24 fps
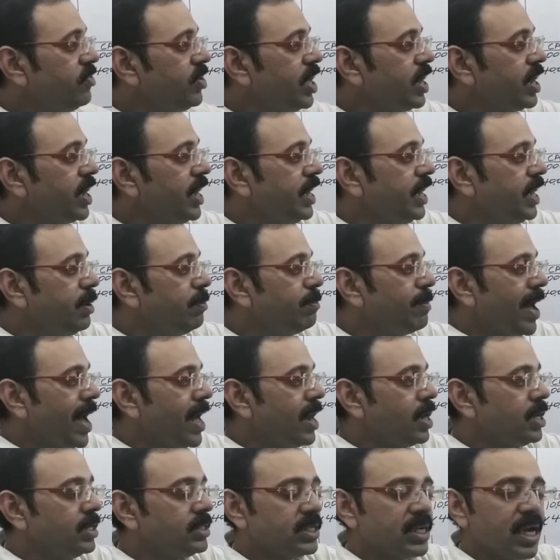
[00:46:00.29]
we are writing
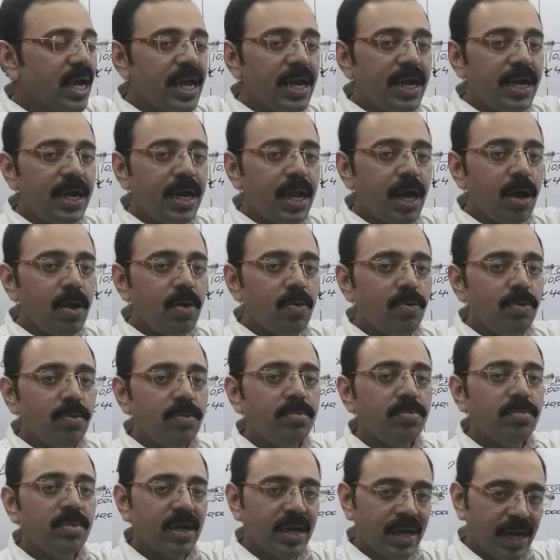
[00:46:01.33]
balance carried
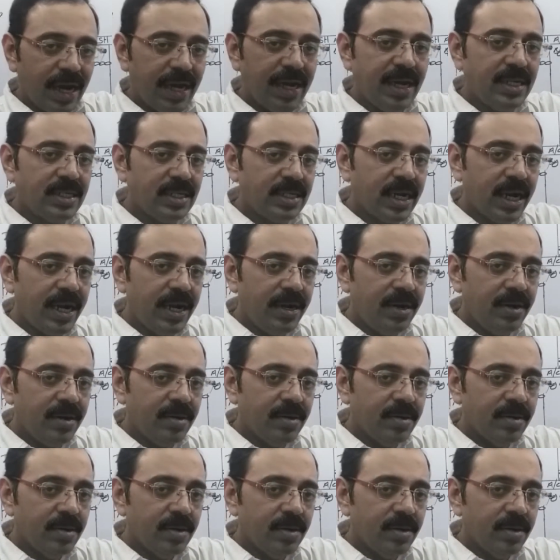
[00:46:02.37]
down, credit side.